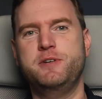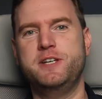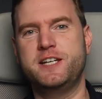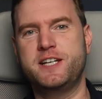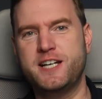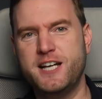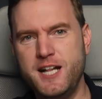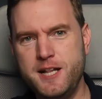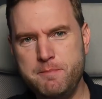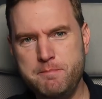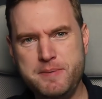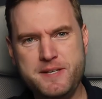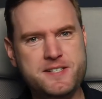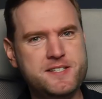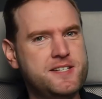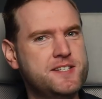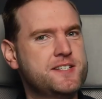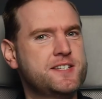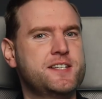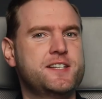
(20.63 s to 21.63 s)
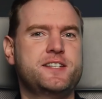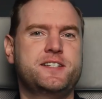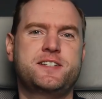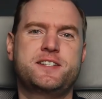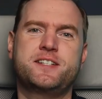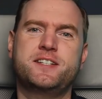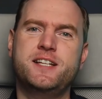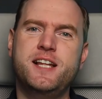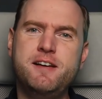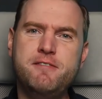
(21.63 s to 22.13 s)
we help
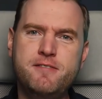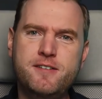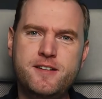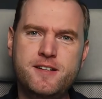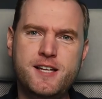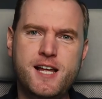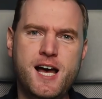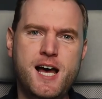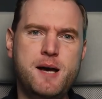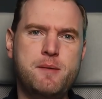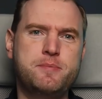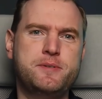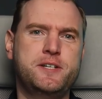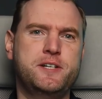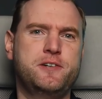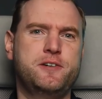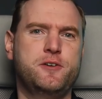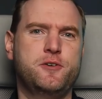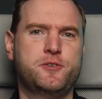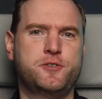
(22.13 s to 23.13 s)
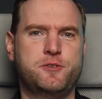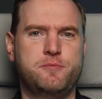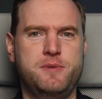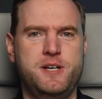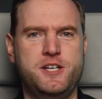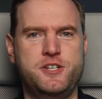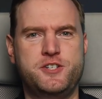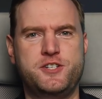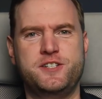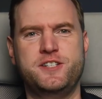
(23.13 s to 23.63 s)
businesses level up their
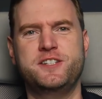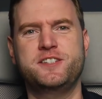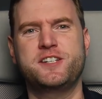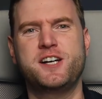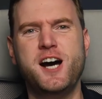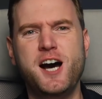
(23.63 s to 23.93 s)
automation and